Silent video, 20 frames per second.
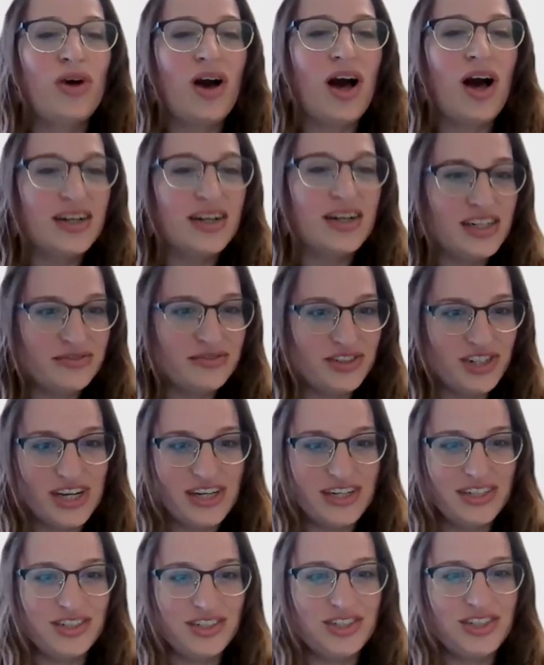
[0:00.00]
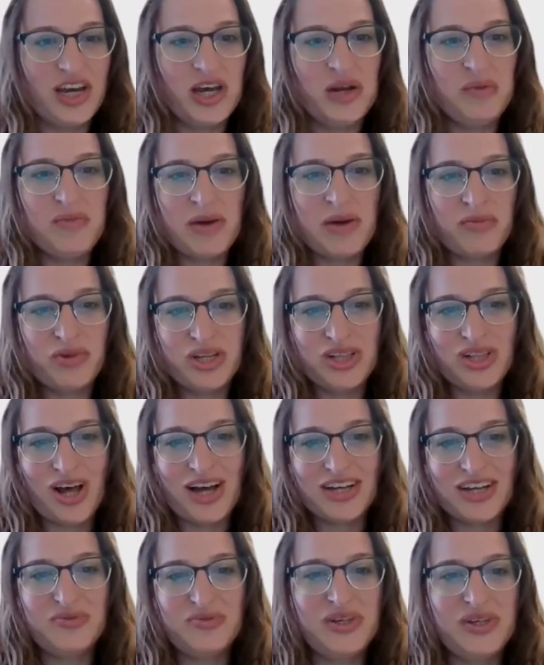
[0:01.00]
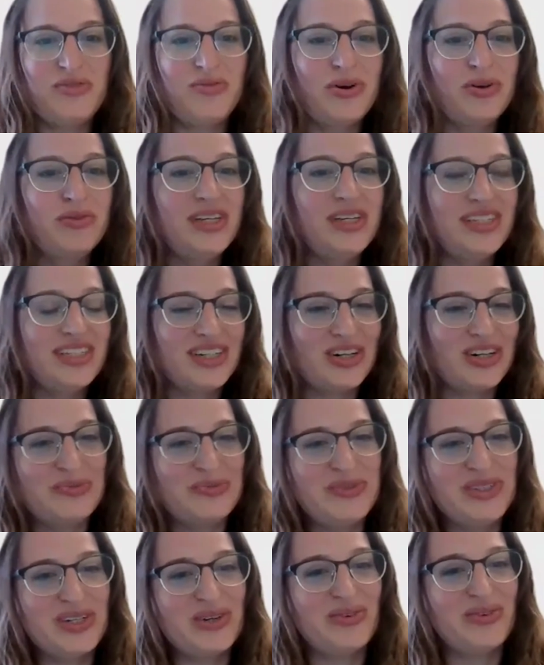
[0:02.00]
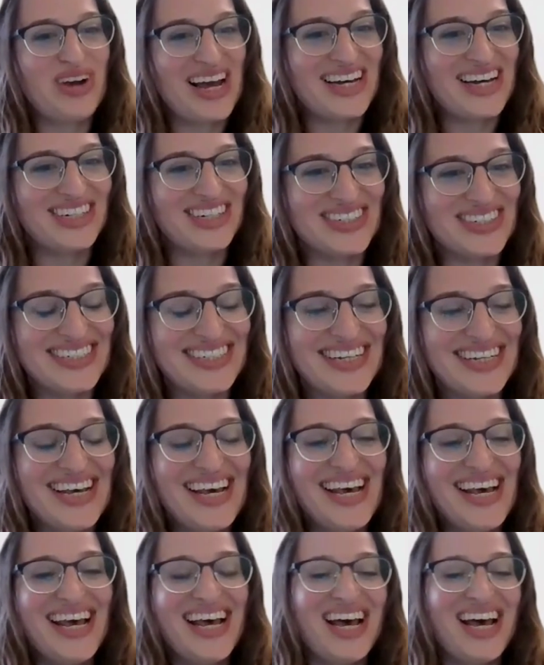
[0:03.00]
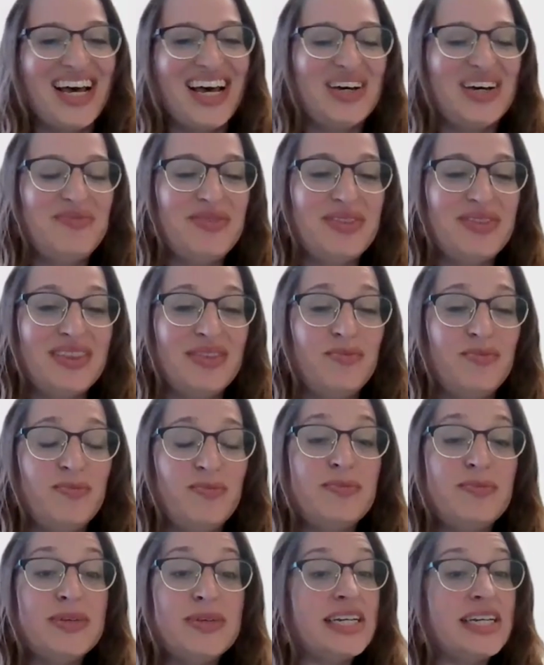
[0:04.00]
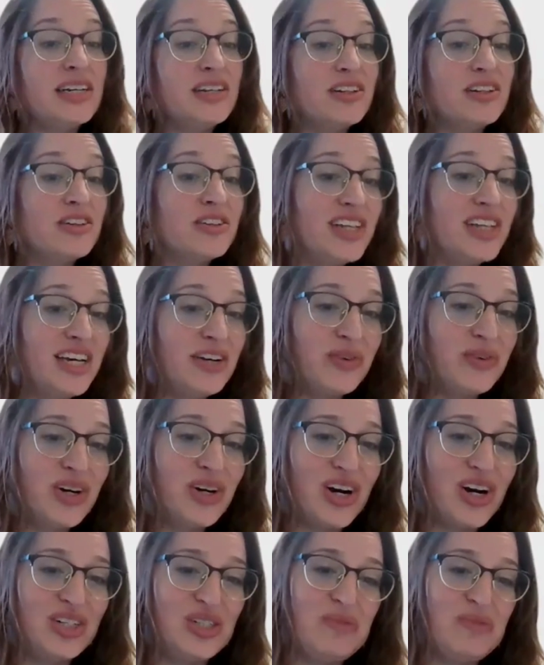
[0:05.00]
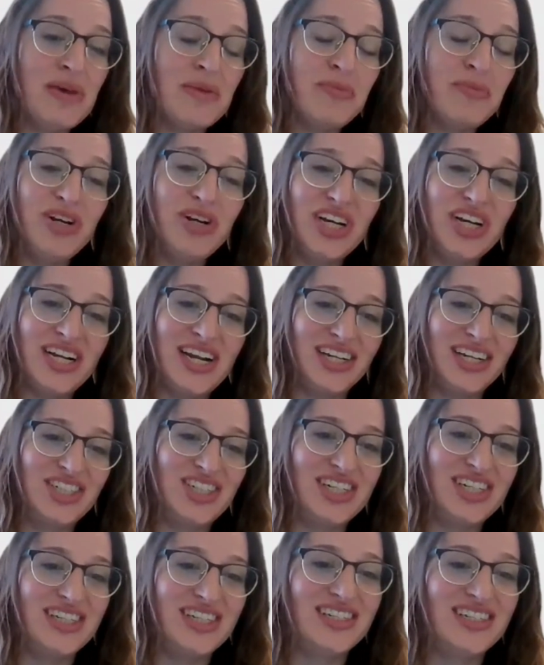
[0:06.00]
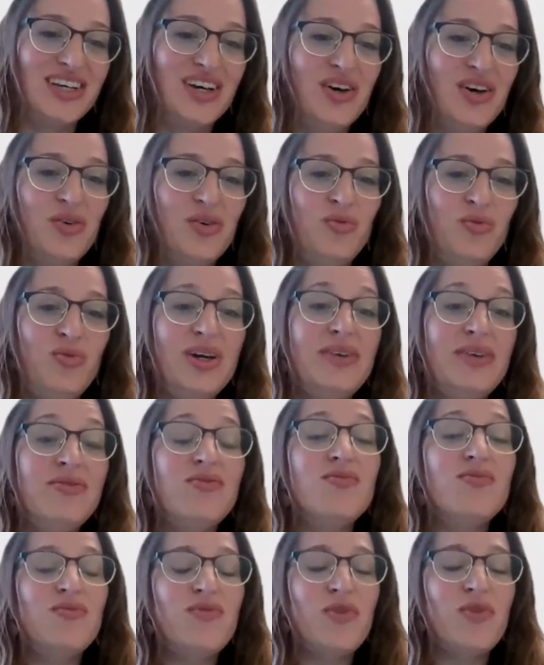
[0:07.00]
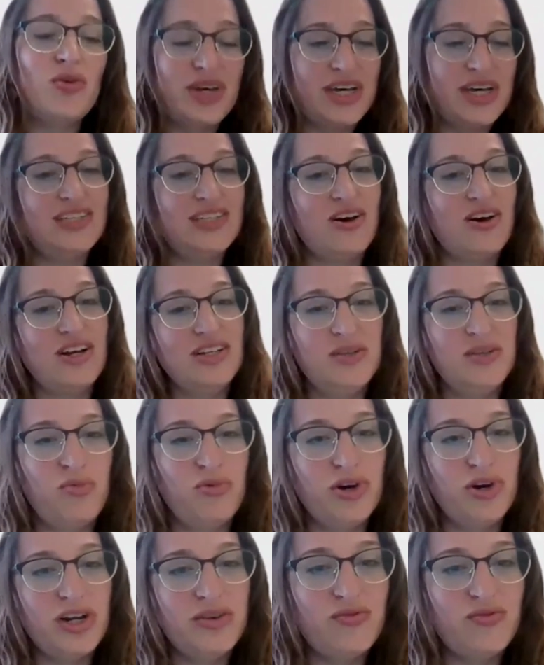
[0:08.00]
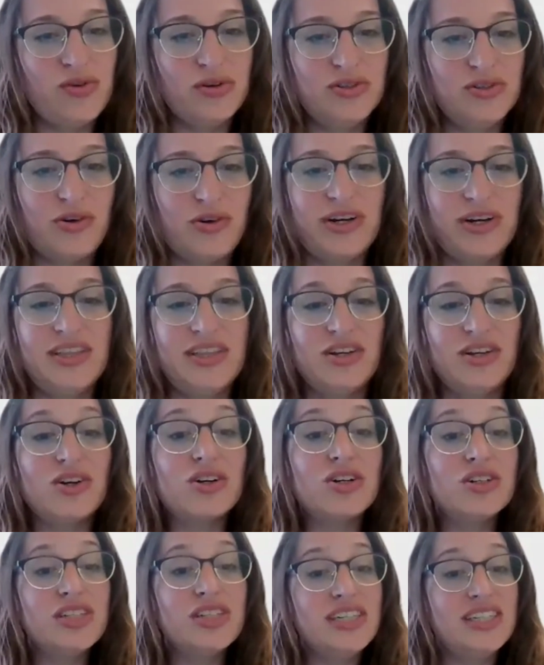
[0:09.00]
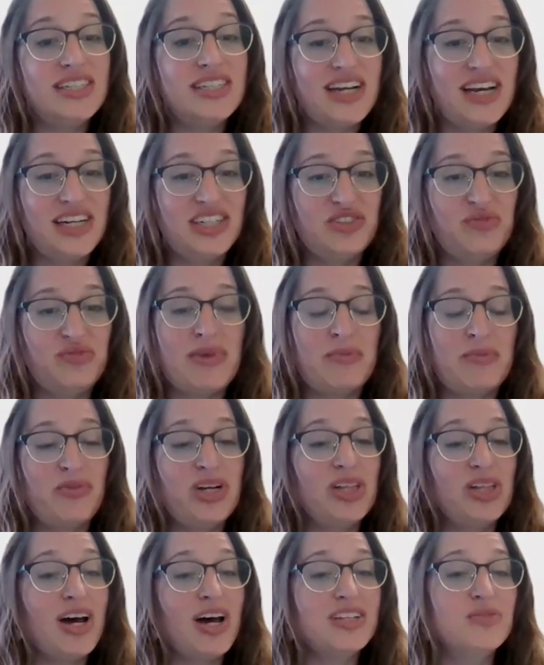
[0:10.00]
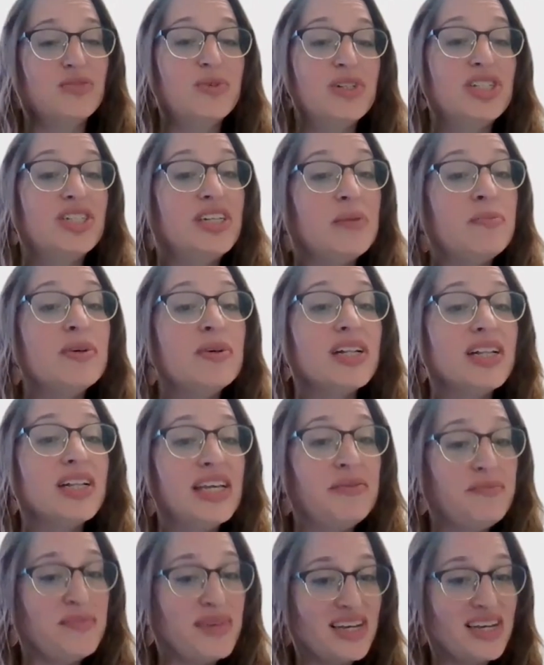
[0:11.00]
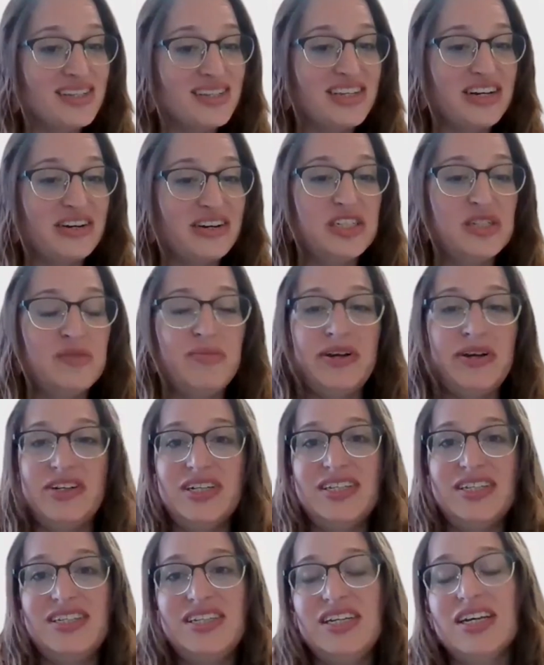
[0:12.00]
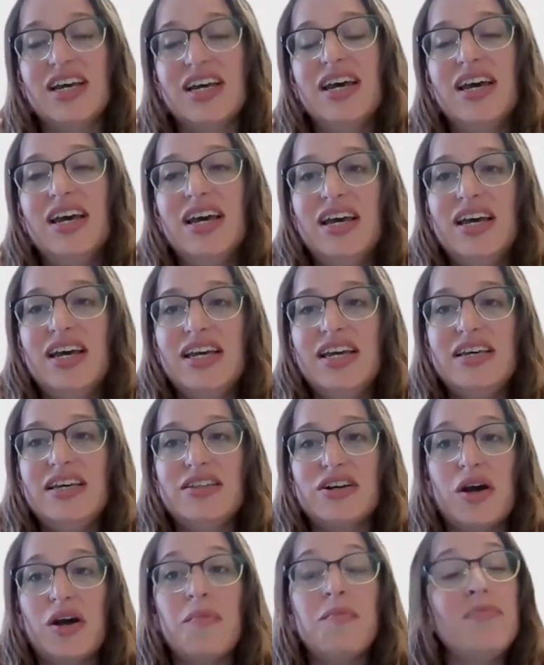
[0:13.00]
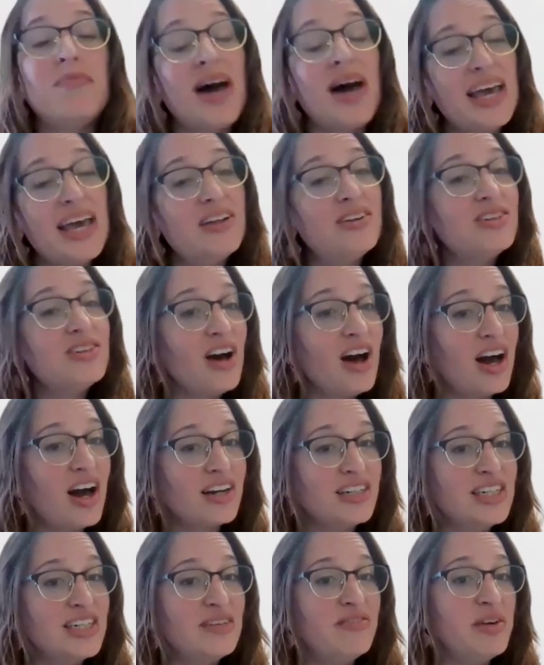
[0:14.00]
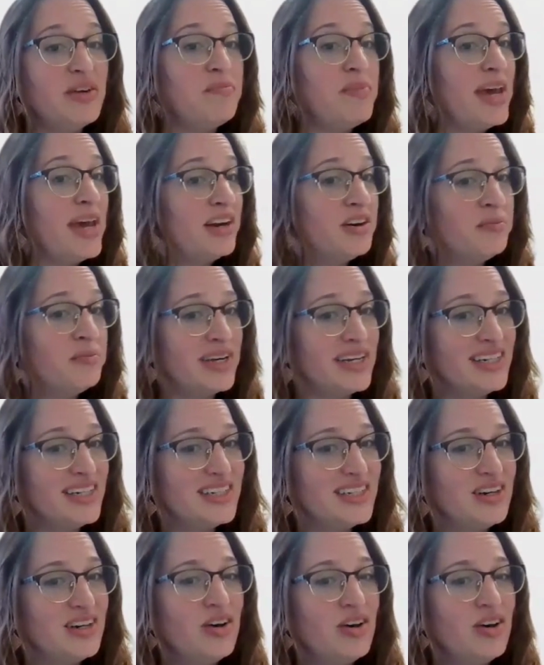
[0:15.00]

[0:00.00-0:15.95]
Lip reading: cognitive change and memory loss. We throw these terms around, particularly in regard to memory connections. We focus on supporting folks who are in the early stage of memory loss, which typically means they're experiencing either mild cognitive impairment